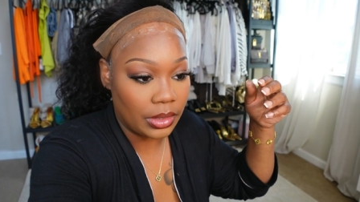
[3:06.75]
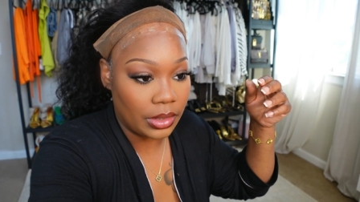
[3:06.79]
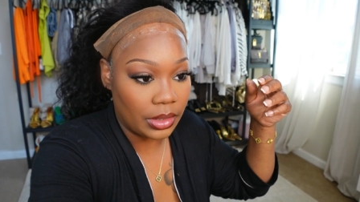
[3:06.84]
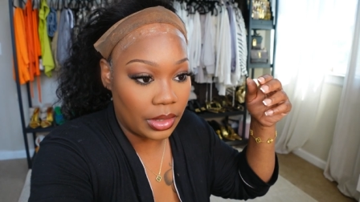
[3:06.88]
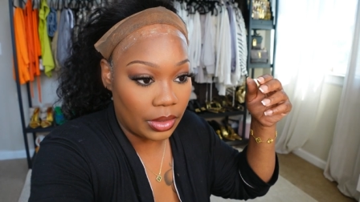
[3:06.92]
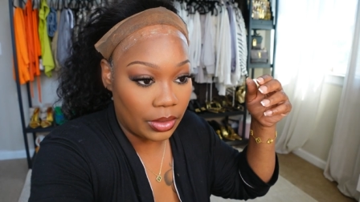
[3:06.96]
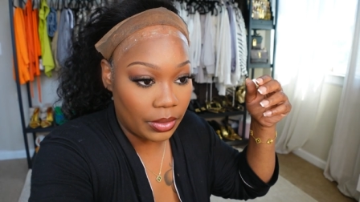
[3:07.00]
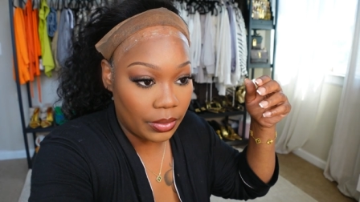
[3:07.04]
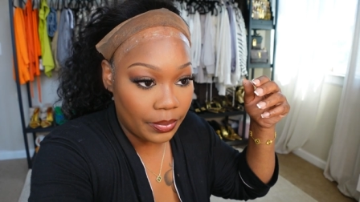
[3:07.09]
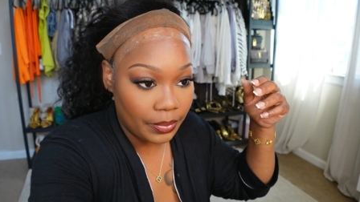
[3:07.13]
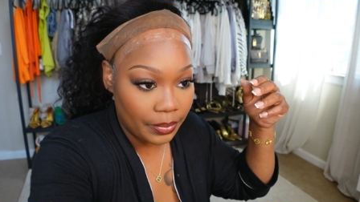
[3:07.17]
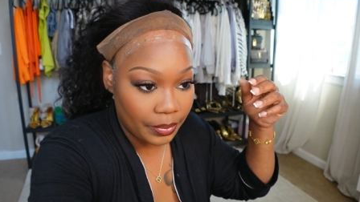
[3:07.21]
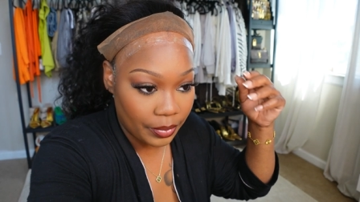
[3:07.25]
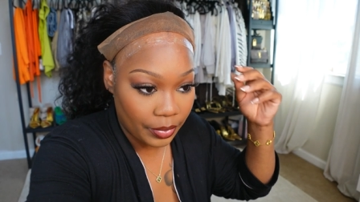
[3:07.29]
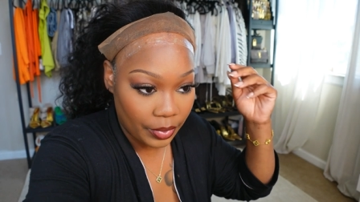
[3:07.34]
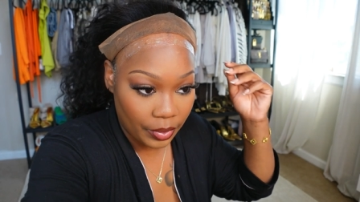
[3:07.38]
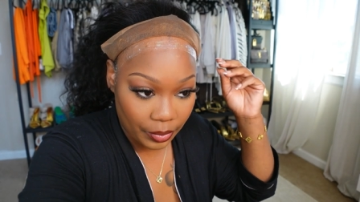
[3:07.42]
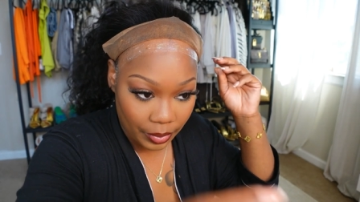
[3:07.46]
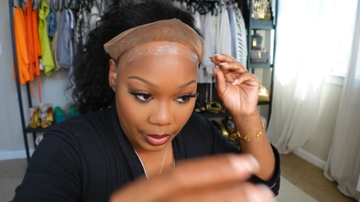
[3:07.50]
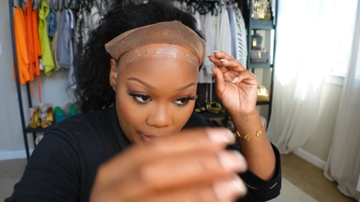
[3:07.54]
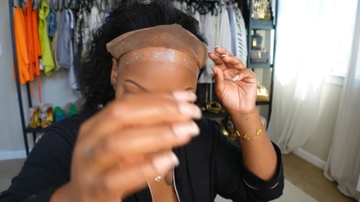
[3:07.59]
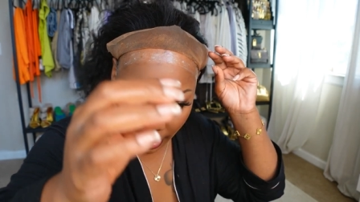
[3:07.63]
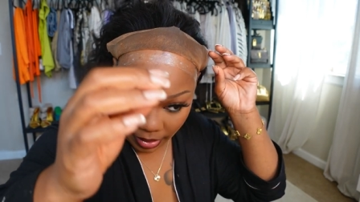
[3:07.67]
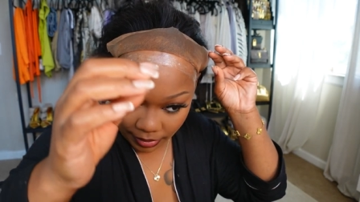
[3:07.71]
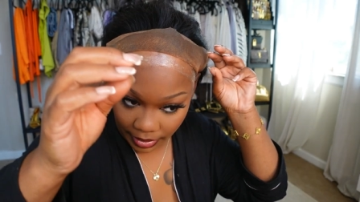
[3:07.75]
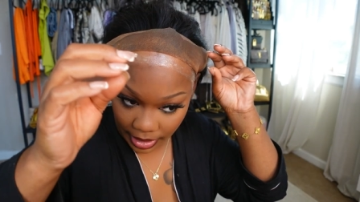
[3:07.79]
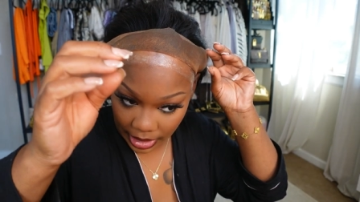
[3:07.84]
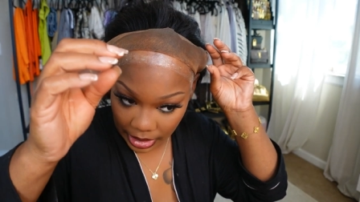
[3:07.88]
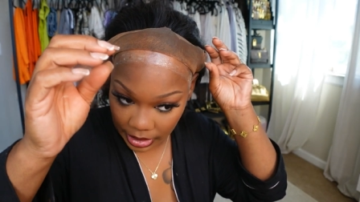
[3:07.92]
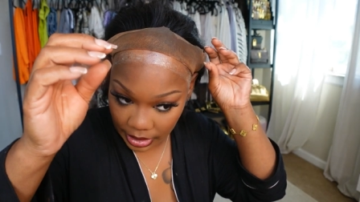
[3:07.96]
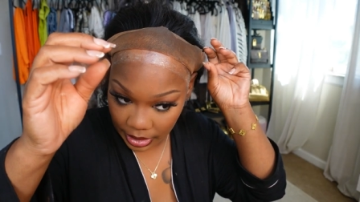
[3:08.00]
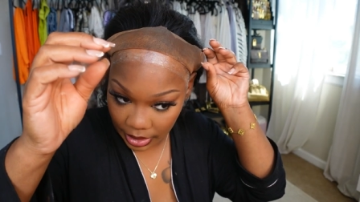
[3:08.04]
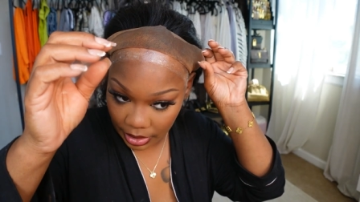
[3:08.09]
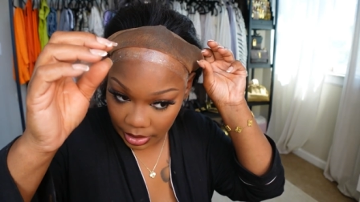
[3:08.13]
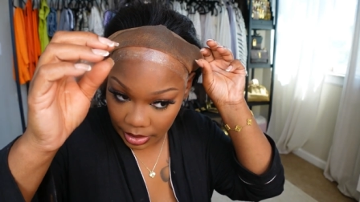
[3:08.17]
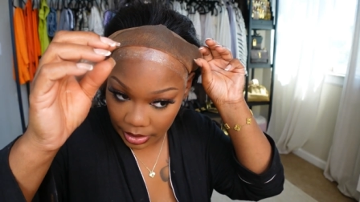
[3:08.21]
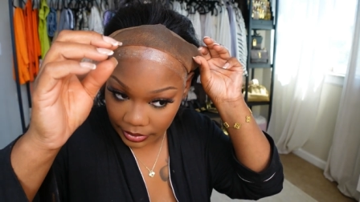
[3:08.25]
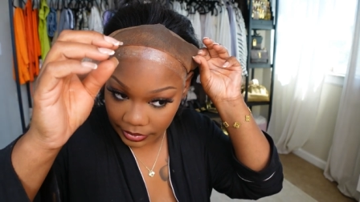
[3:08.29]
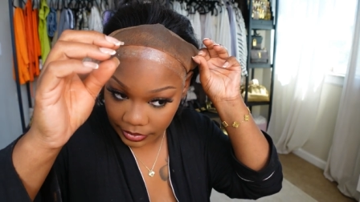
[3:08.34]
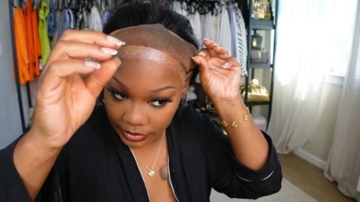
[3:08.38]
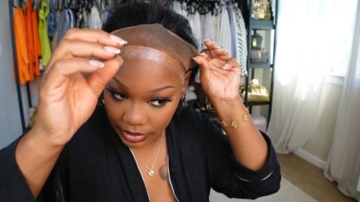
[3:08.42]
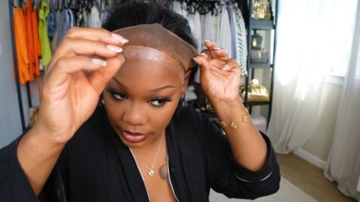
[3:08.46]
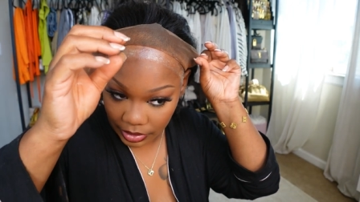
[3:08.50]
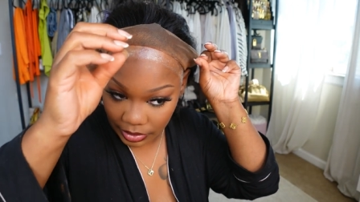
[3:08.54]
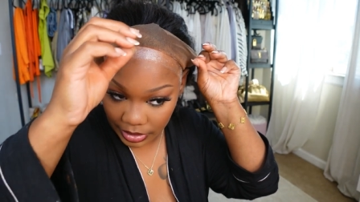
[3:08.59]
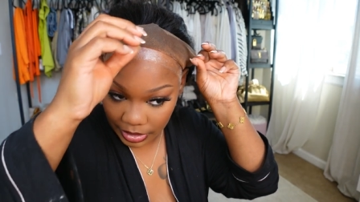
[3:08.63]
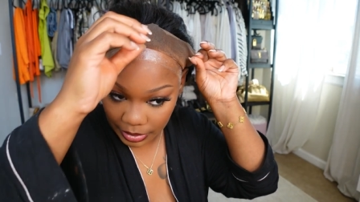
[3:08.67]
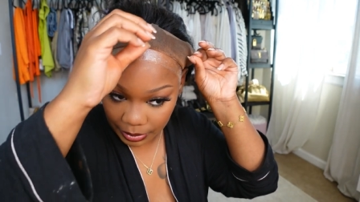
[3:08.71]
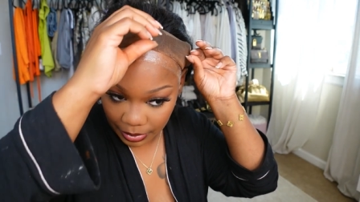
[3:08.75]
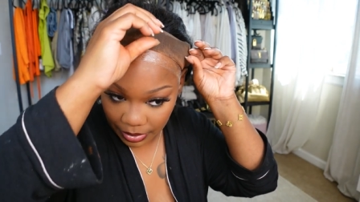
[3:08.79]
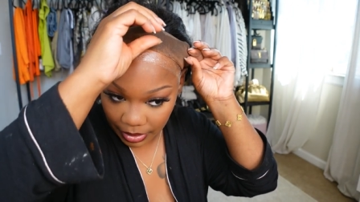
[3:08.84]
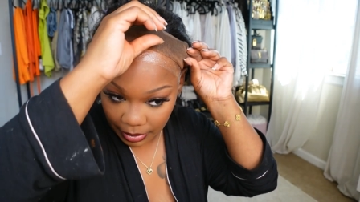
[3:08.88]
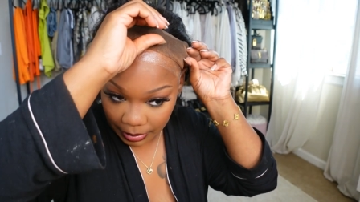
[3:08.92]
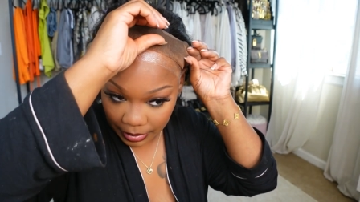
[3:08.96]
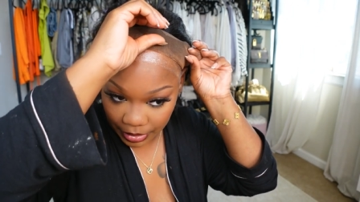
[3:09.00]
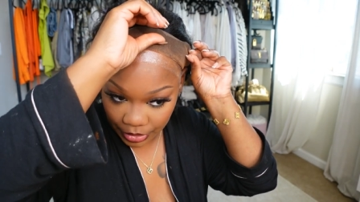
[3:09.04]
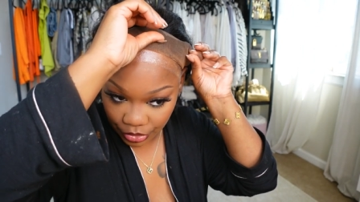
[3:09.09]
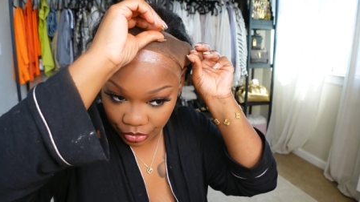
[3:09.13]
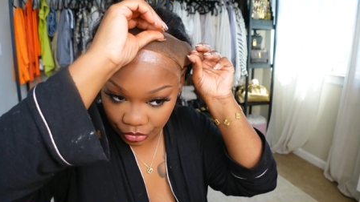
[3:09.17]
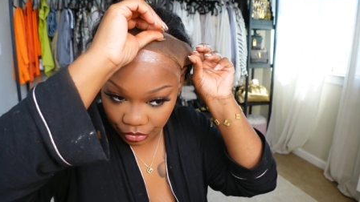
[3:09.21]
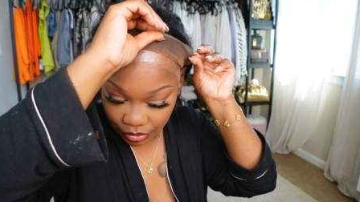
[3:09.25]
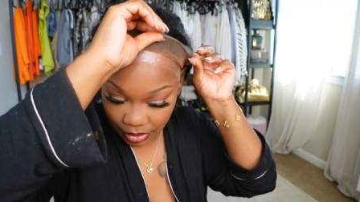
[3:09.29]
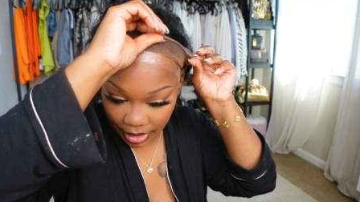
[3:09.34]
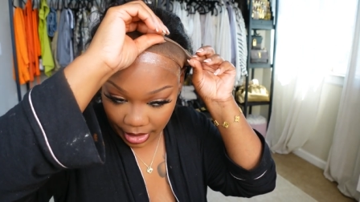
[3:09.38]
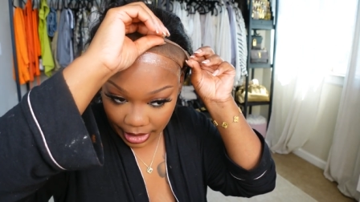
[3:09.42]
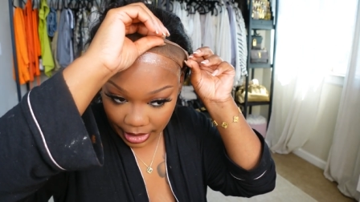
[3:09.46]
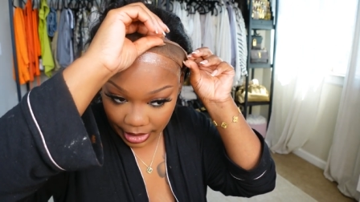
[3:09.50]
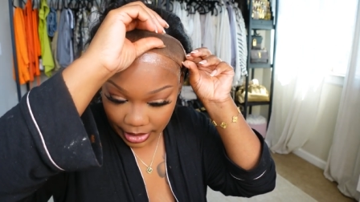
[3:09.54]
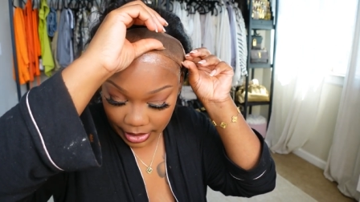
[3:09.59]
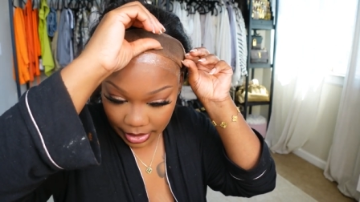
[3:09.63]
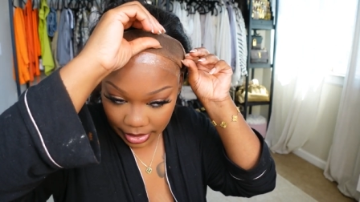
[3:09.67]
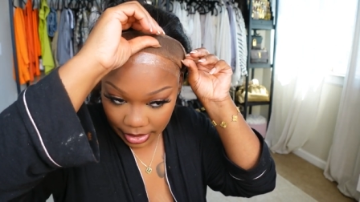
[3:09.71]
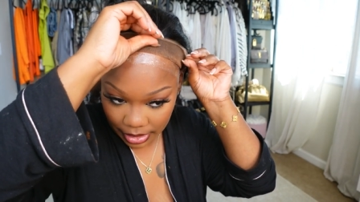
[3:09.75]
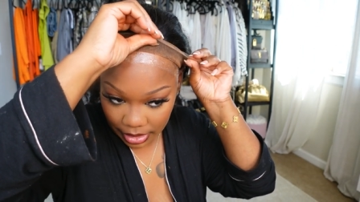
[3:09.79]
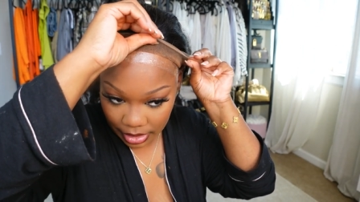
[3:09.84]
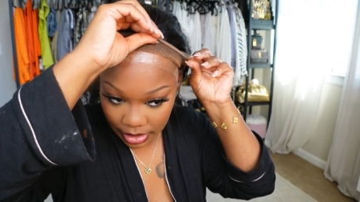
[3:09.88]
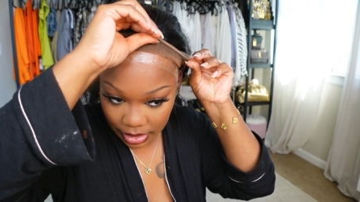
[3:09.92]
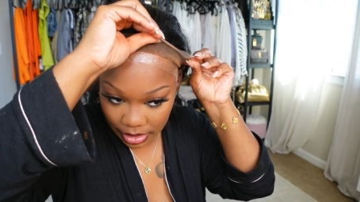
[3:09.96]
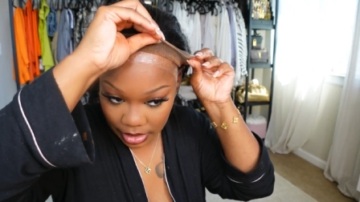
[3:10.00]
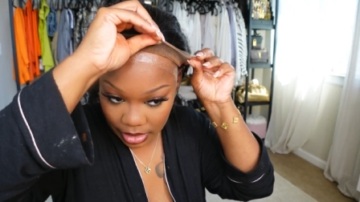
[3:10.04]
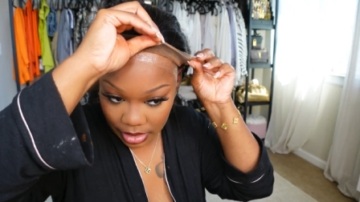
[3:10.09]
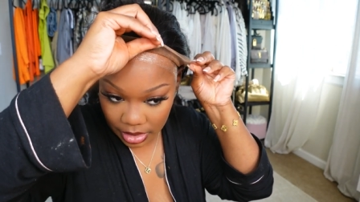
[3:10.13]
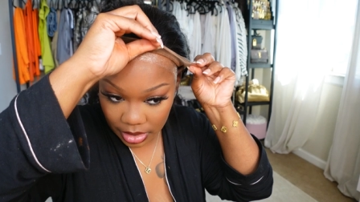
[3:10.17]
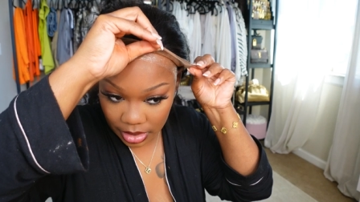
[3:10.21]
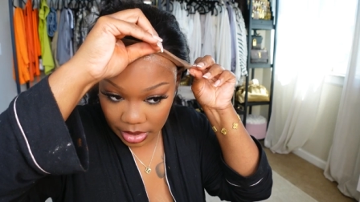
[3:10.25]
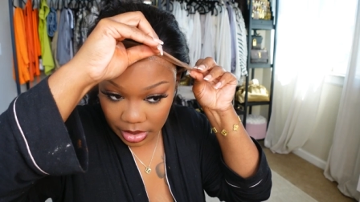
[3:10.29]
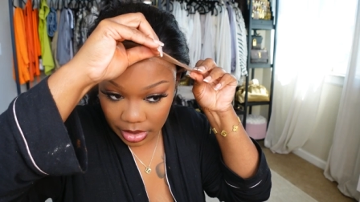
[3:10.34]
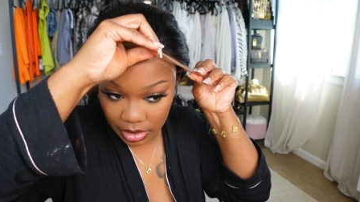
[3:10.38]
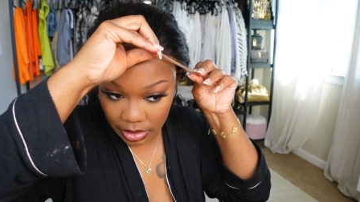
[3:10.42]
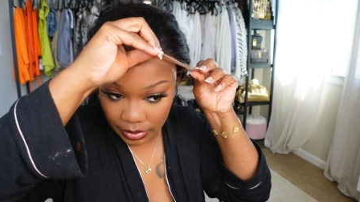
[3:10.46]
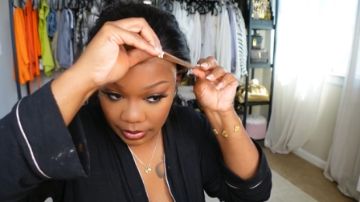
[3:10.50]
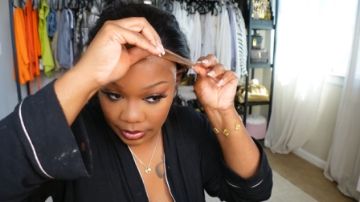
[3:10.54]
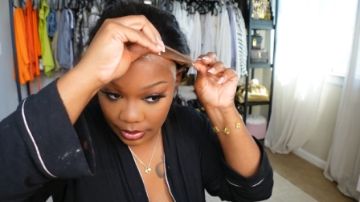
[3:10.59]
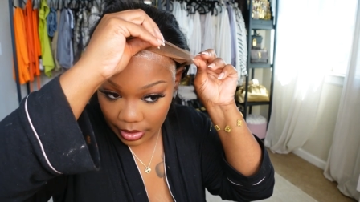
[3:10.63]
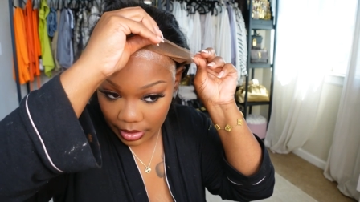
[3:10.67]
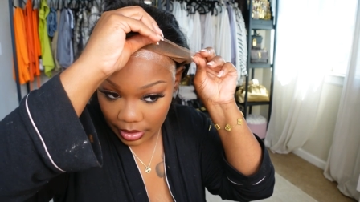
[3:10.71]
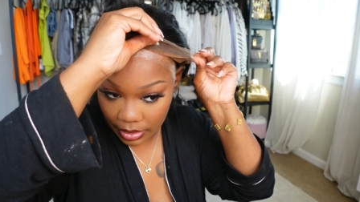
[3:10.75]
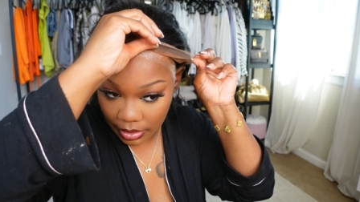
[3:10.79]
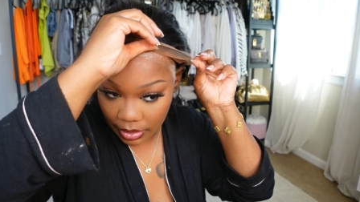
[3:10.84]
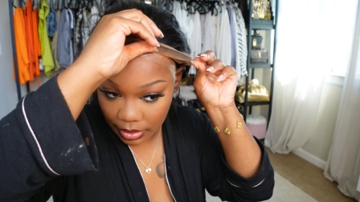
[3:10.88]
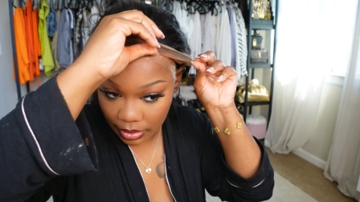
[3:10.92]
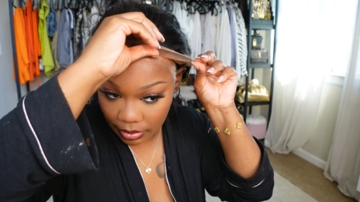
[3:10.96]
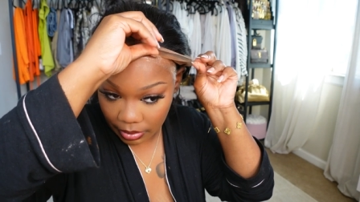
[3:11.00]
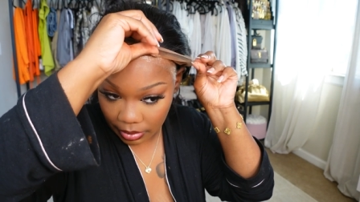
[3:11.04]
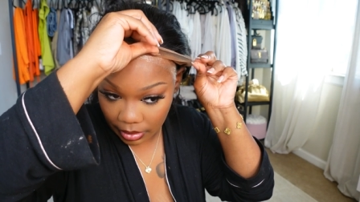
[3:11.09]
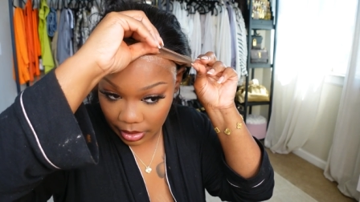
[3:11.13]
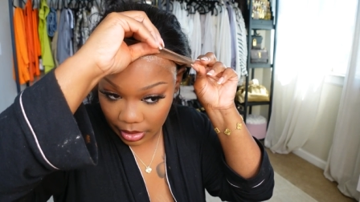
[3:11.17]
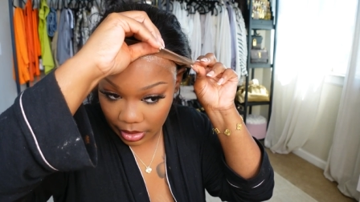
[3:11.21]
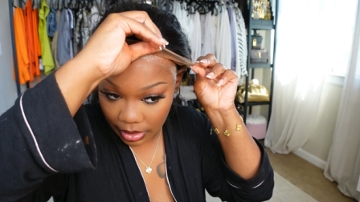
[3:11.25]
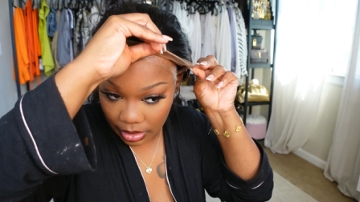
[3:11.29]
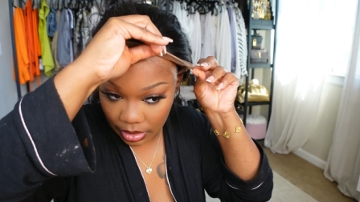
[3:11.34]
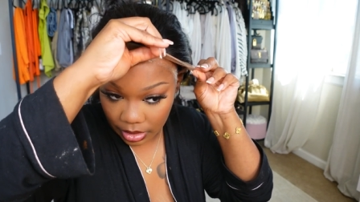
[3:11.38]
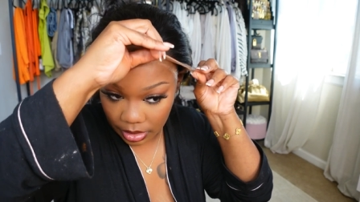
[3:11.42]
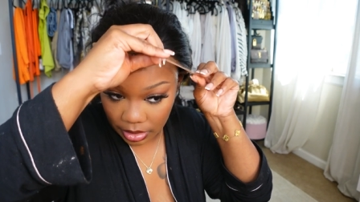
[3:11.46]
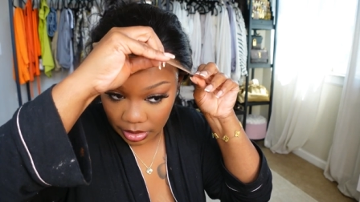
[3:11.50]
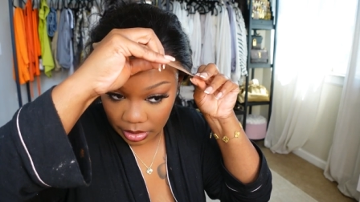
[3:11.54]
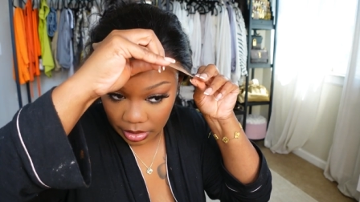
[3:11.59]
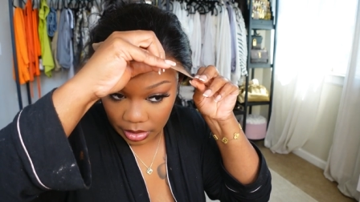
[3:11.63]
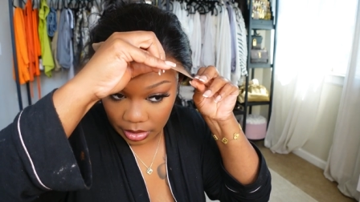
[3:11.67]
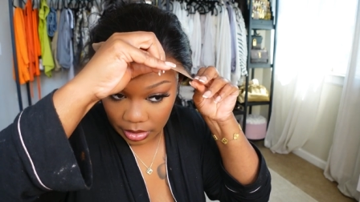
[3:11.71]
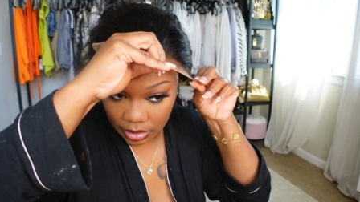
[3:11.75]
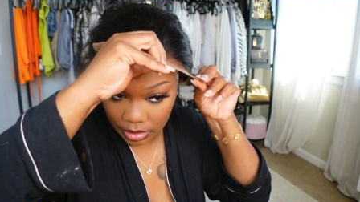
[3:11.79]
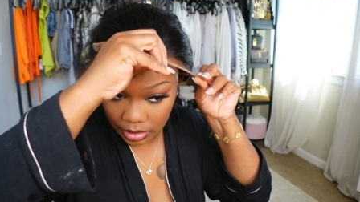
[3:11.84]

so we have our layer. Glue is pretty much dry. So we're gonna go ahead and